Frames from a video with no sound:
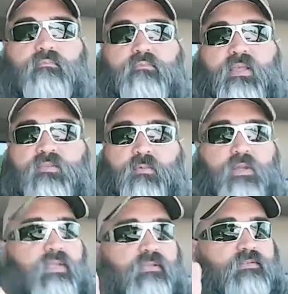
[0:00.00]
as
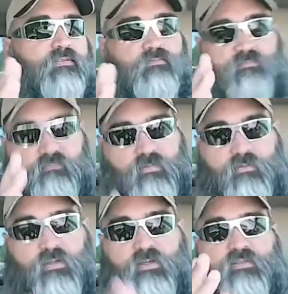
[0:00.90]
well as the
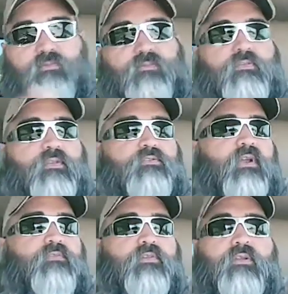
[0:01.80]
rest of the
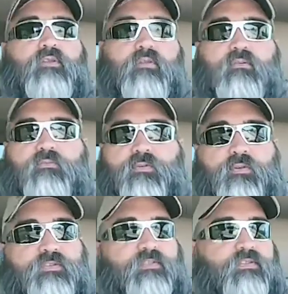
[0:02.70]
drivetrain, fuel
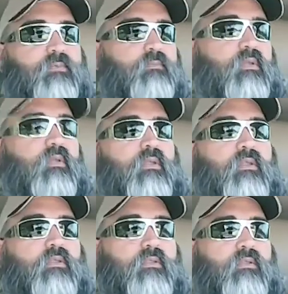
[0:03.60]
system,
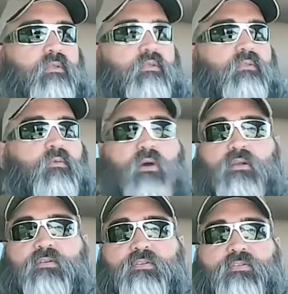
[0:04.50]
the
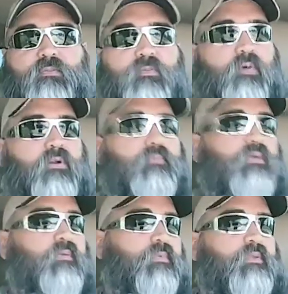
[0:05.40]
water system, the water
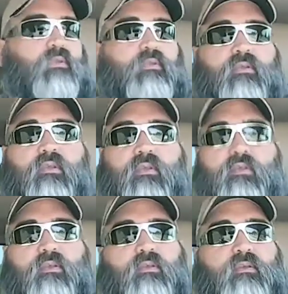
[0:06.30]
pump, the
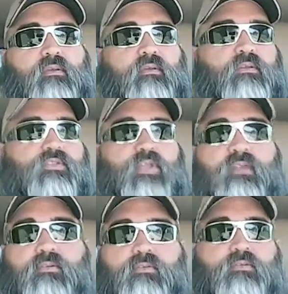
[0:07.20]

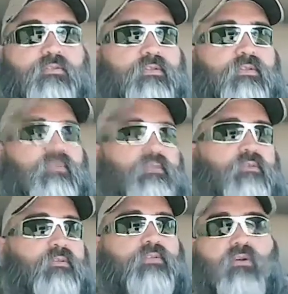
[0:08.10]
injectors,
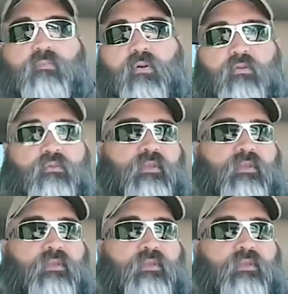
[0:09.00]
the turbo, the